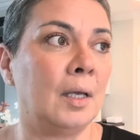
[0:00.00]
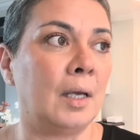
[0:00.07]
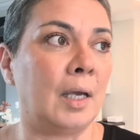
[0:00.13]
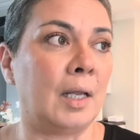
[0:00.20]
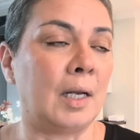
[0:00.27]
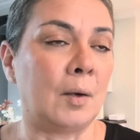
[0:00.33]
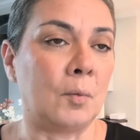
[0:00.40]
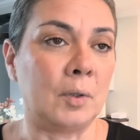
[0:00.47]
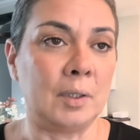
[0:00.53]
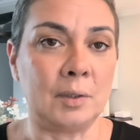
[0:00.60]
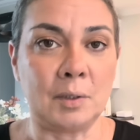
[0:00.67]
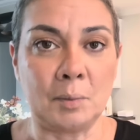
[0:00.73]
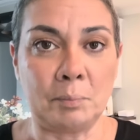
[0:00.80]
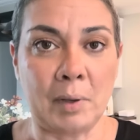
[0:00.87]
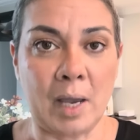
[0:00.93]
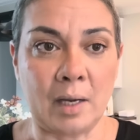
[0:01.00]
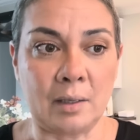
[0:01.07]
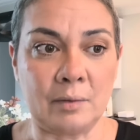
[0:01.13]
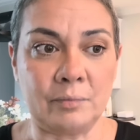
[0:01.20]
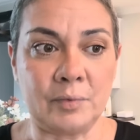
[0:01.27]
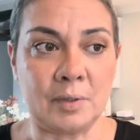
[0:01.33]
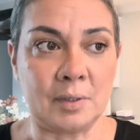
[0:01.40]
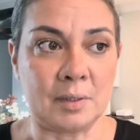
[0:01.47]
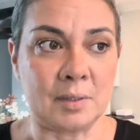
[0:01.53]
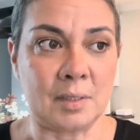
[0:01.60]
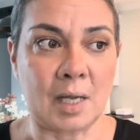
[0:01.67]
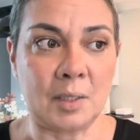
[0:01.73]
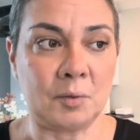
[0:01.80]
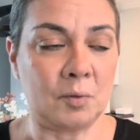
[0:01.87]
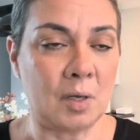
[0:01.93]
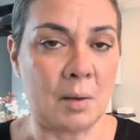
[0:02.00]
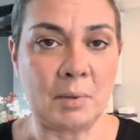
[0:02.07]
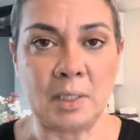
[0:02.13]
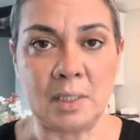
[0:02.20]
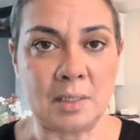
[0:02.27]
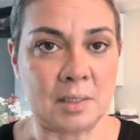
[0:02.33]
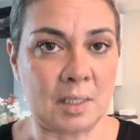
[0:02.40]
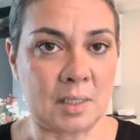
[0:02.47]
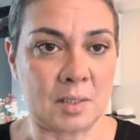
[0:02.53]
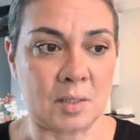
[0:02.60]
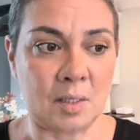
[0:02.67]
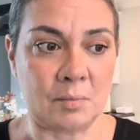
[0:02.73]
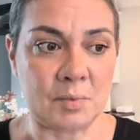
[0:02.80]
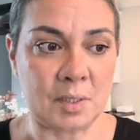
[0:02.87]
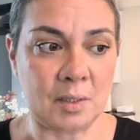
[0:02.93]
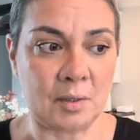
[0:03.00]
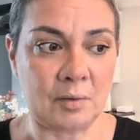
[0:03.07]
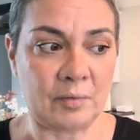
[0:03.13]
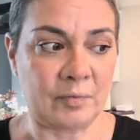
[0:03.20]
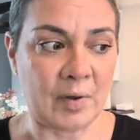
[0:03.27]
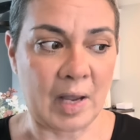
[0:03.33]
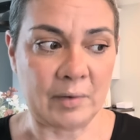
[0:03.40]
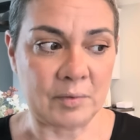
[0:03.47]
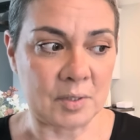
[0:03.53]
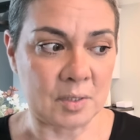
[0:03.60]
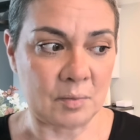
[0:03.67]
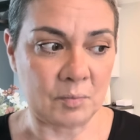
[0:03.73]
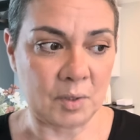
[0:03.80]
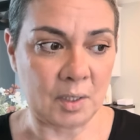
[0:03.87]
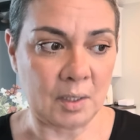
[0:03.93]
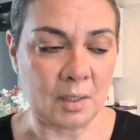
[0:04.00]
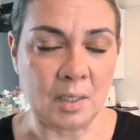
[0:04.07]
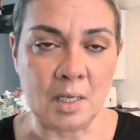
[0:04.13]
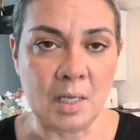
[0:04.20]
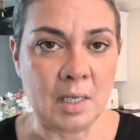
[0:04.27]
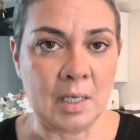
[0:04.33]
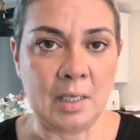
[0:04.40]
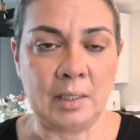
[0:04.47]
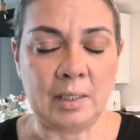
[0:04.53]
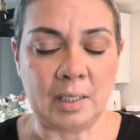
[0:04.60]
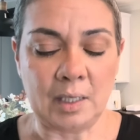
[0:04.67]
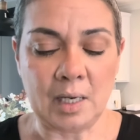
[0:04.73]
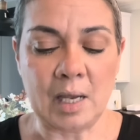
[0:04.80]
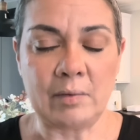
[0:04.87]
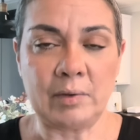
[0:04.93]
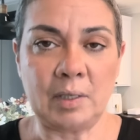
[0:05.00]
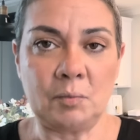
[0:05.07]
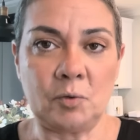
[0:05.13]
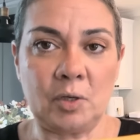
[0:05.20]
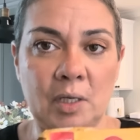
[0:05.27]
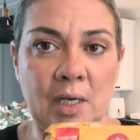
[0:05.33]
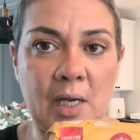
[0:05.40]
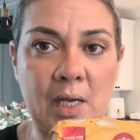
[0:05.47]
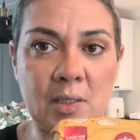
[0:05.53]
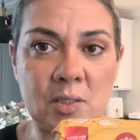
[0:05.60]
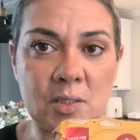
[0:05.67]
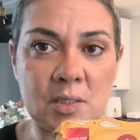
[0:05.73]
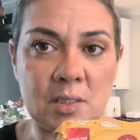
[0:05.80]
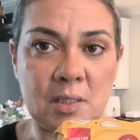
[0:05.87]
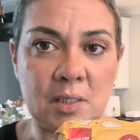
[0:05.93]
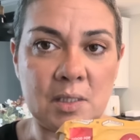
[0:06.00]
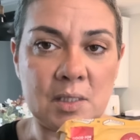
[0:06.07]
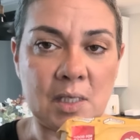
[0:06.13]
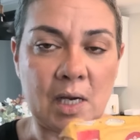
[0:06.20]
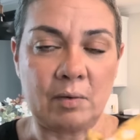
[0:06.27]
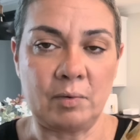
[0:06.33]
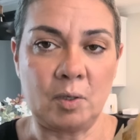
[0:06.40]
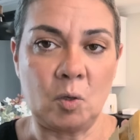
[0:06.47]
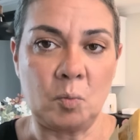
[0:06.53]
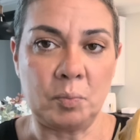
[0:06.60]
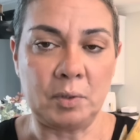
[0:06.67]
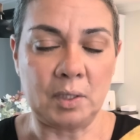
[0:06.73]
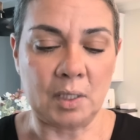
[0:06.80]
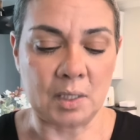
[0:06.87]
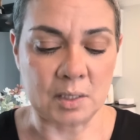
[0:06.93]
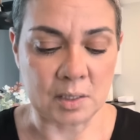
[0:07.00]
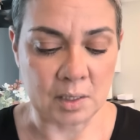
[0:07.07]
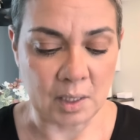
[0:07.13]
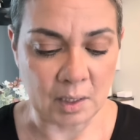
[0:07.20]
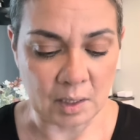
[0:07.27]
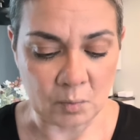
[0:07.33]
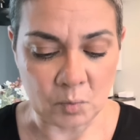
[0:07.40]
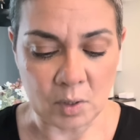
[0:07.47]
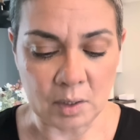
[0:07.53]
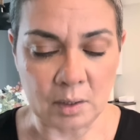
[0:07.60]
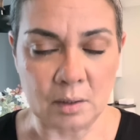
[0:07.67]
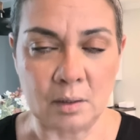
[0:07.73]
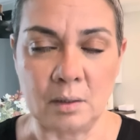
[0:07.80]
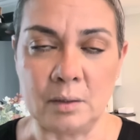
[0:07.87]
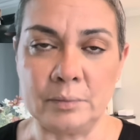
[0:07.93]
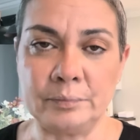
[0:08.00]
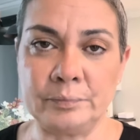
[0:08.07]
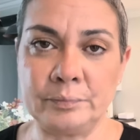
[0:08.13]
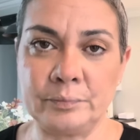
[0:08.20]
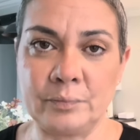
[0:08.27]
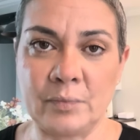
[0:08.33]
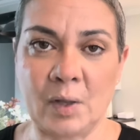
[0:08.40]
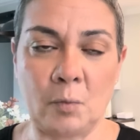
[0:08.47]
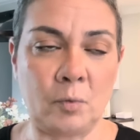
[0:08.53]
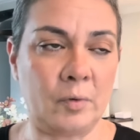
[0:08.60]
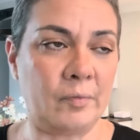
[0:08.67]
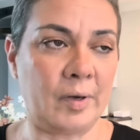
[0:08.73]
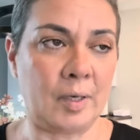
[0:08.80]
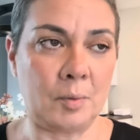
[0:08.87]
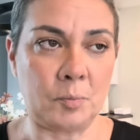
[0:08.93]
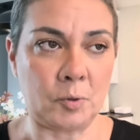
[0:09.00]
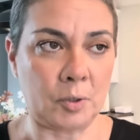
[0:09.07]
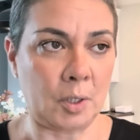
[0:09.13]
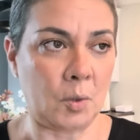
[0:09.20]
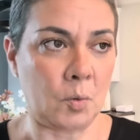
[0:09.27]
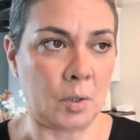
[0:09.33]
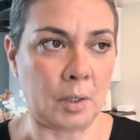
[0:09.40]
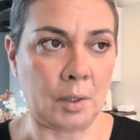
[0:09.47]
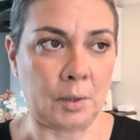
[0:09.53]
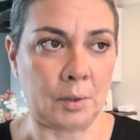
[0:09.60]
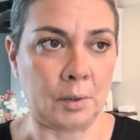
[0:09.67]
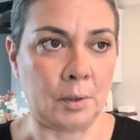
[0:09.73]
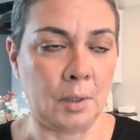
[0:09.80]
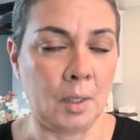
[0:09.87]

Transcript: And I wanted the pack of the, I don't know how many sticks comes in there, five or something. They didn't have any more, they had just this. I already opened it because Nathan wanted, um, we're very Boricua here,